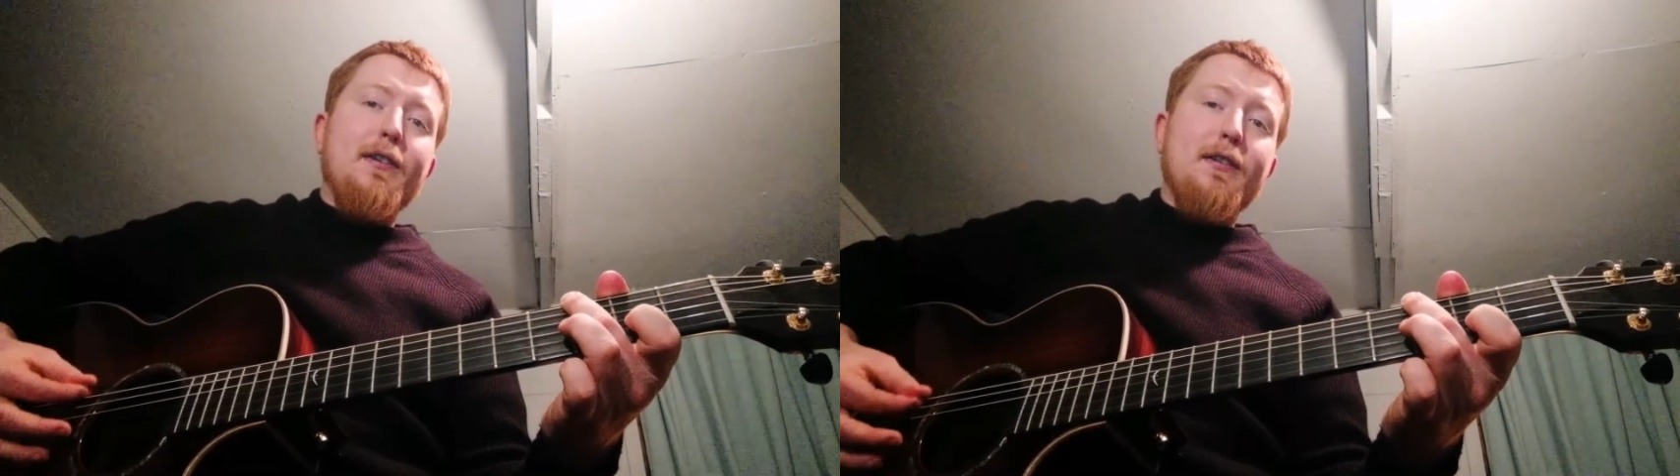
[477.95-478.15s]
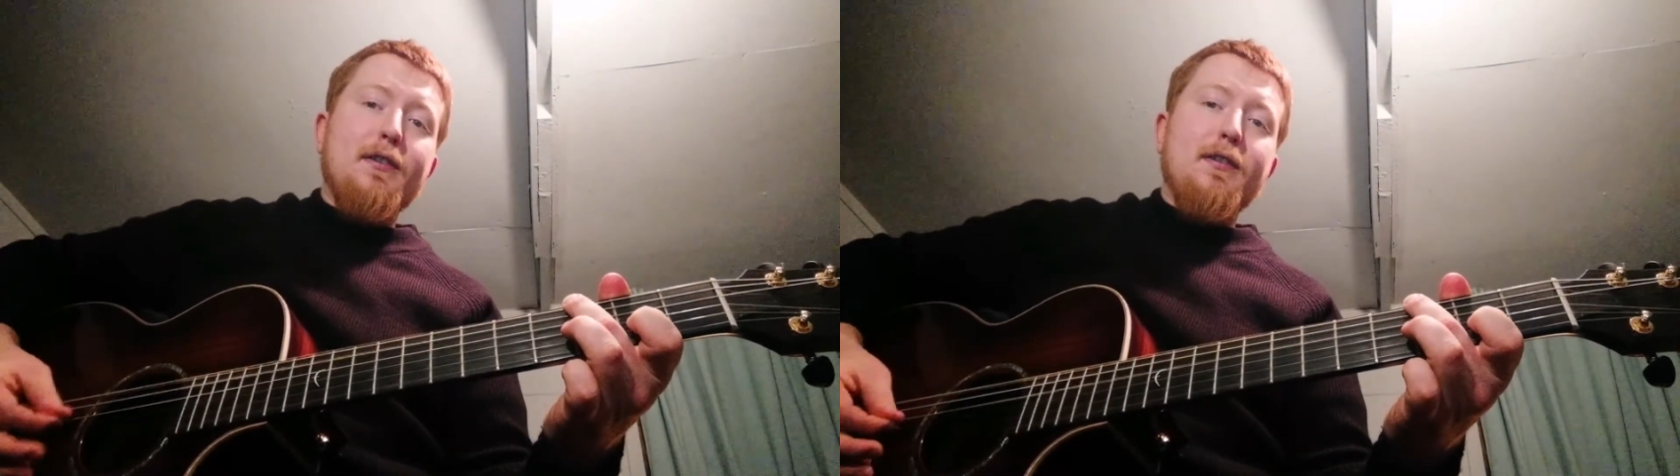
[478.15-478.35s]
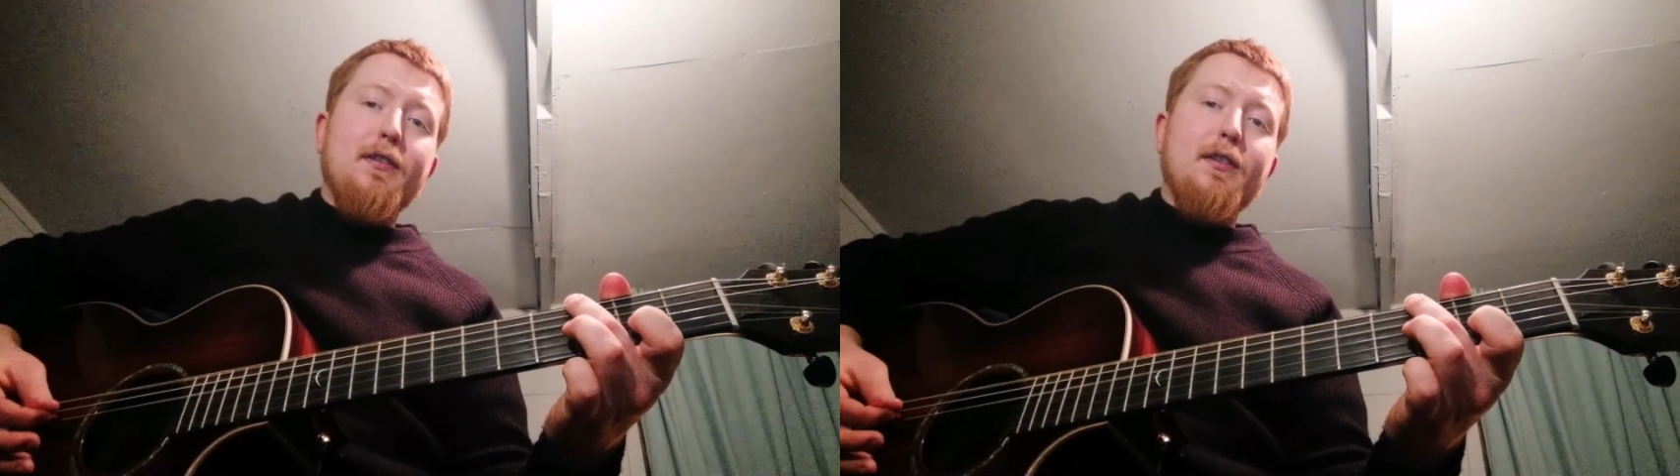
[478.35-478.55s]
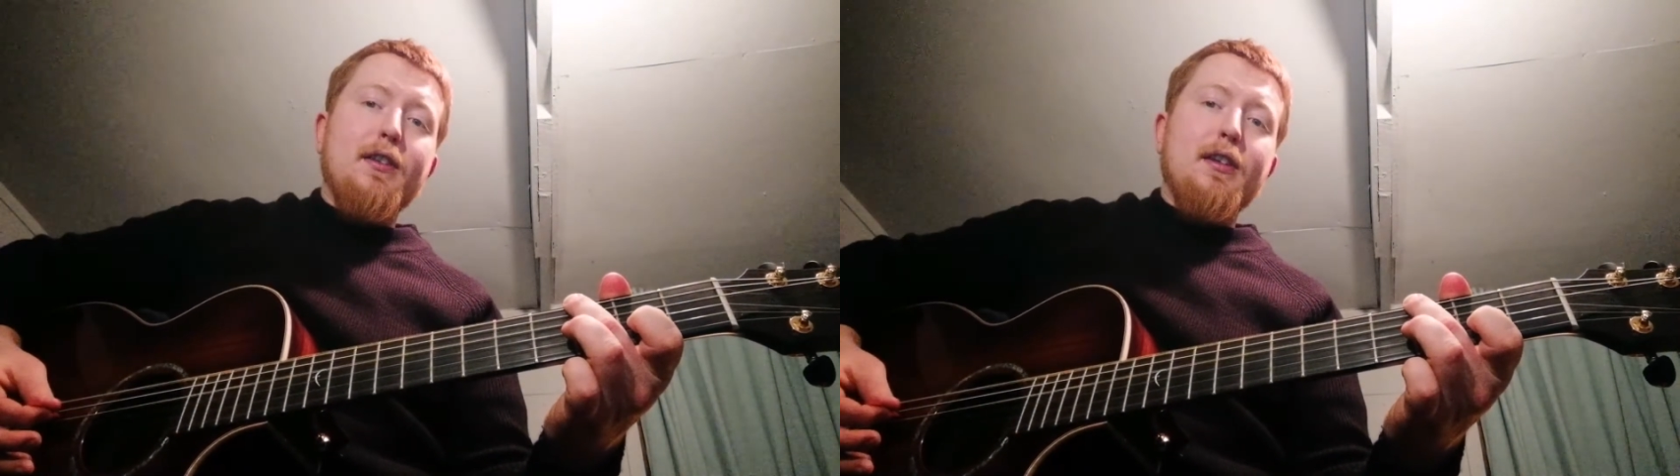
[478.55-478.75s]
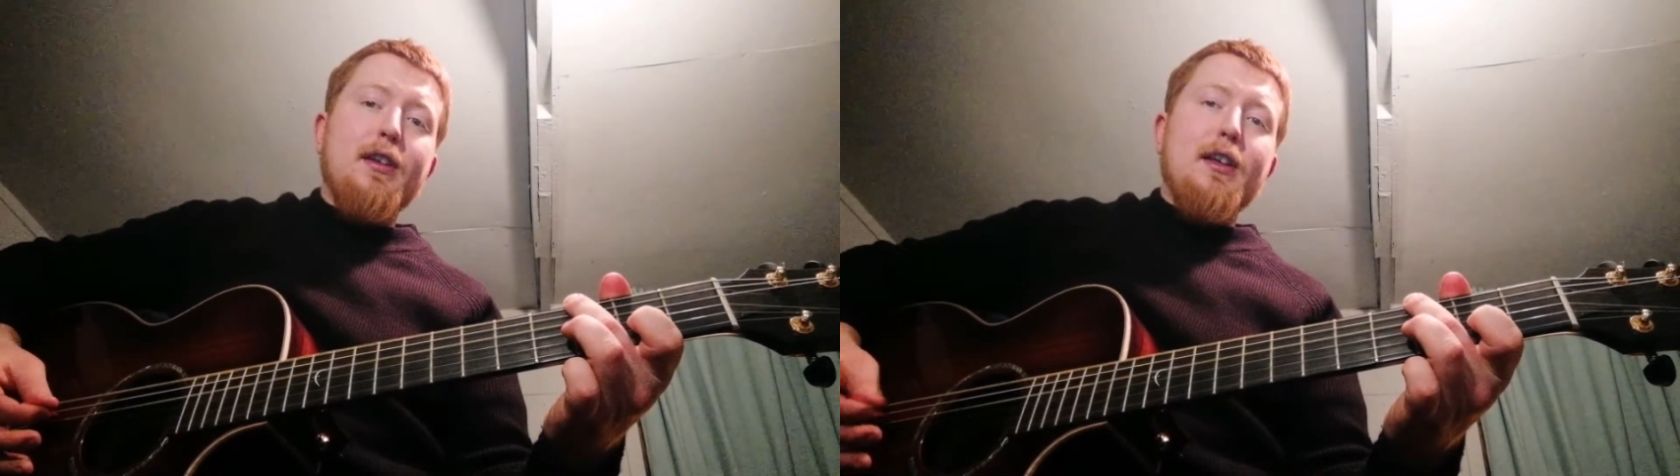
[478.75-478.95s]

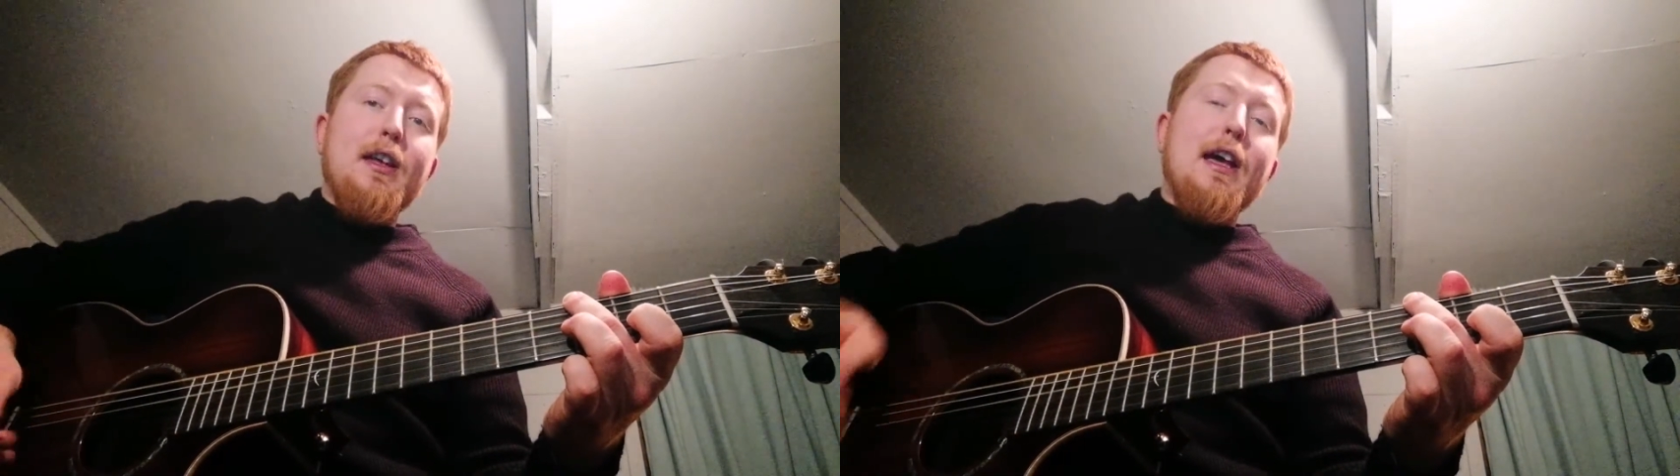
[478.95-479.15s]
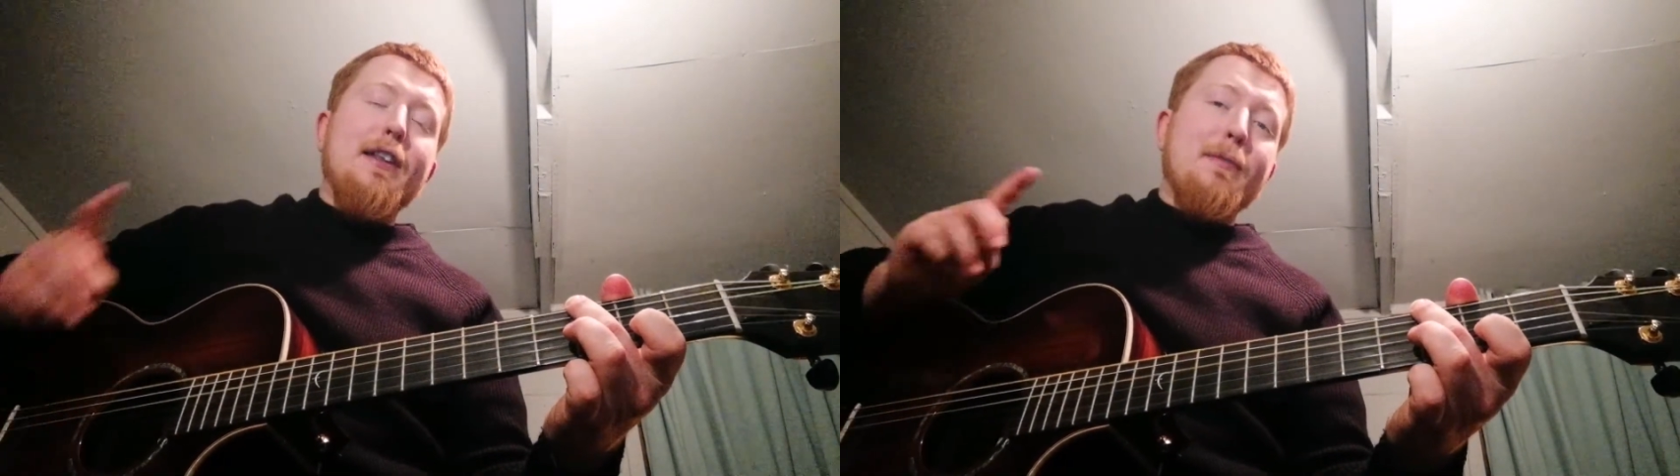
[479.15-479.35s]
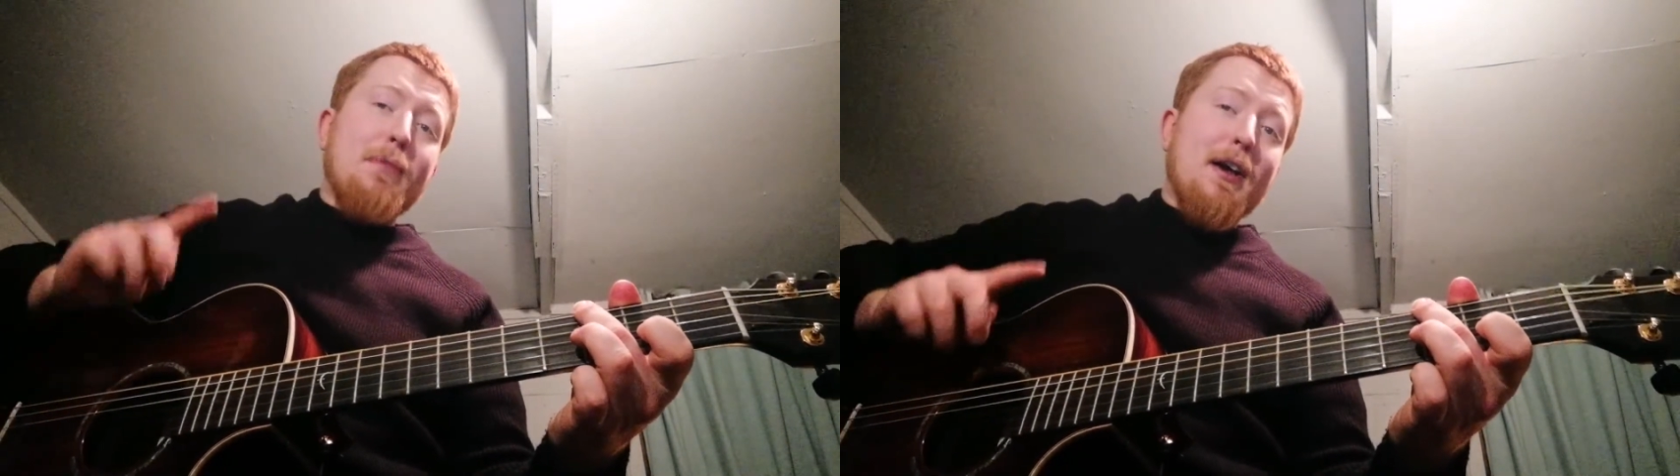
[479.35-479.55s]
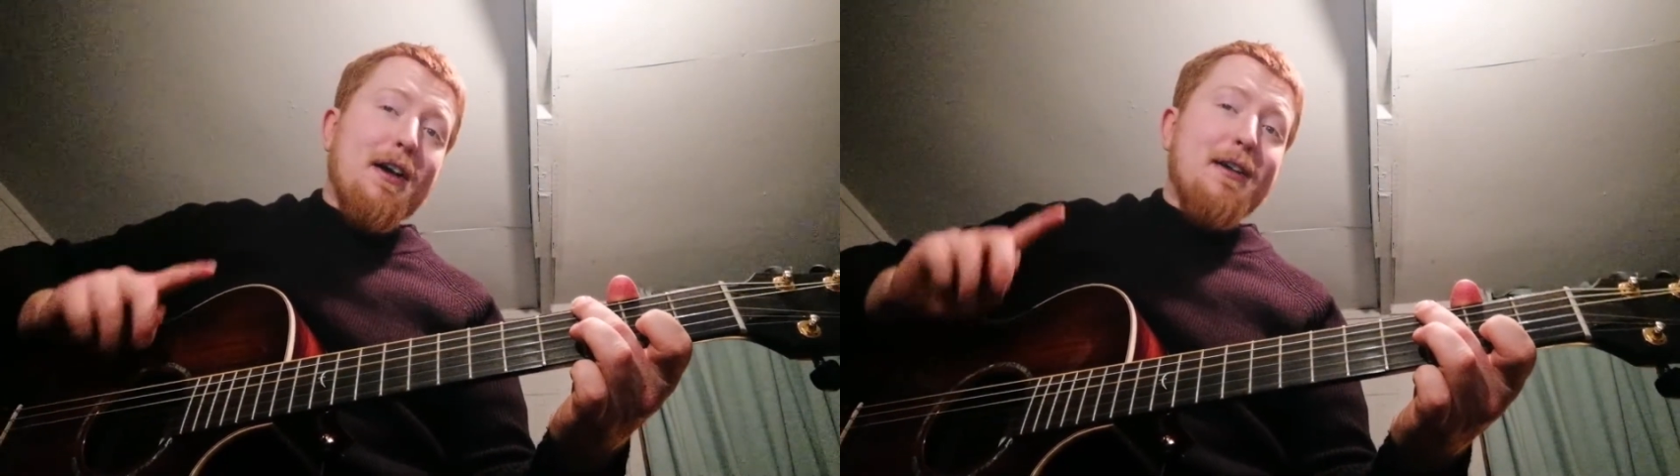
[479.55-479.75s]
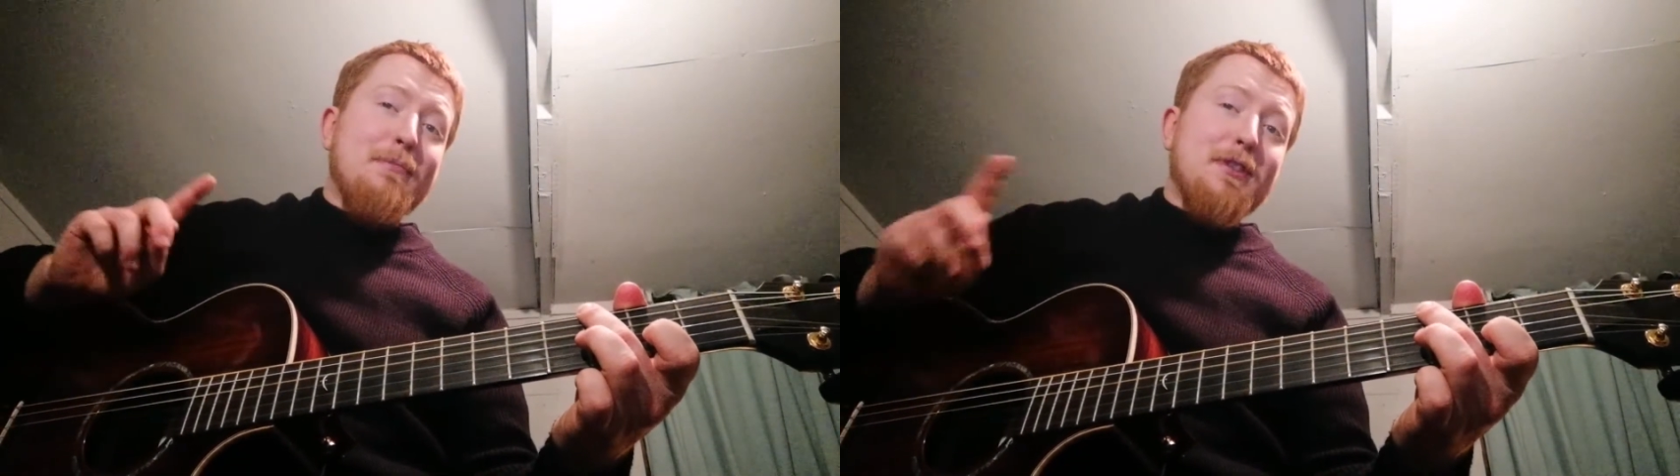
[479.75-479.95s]
and the part in